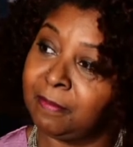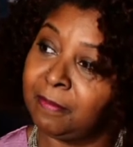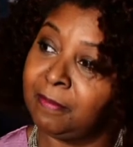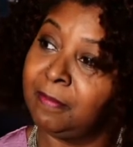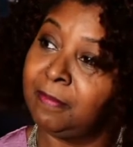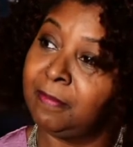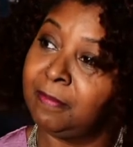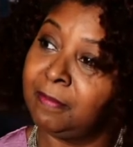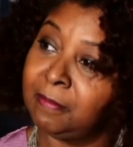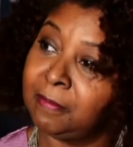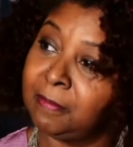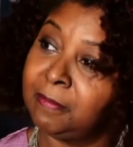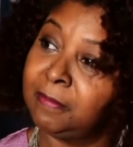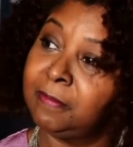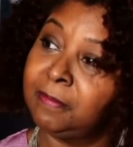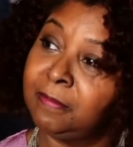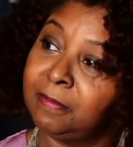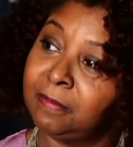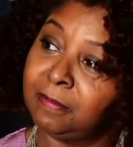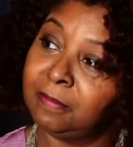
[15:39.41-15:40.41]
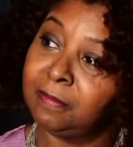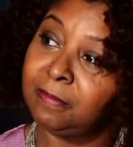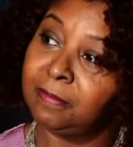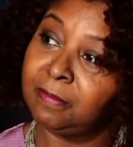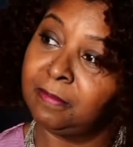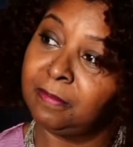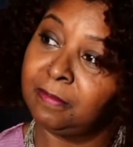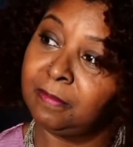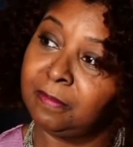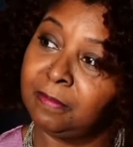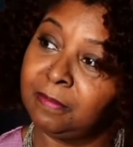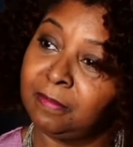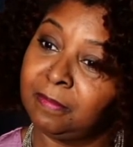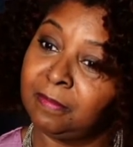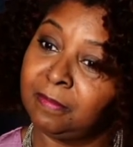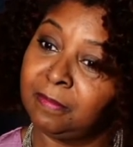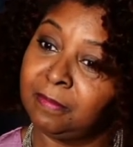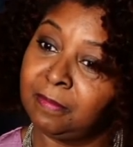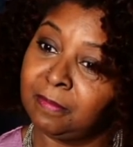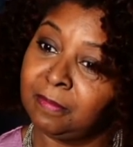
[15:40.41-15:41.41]
What are you happy with you
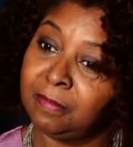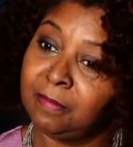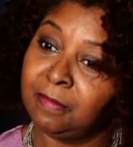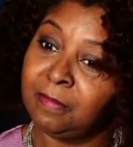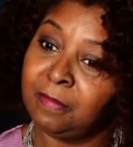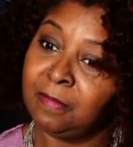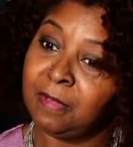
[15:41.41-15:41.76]
about?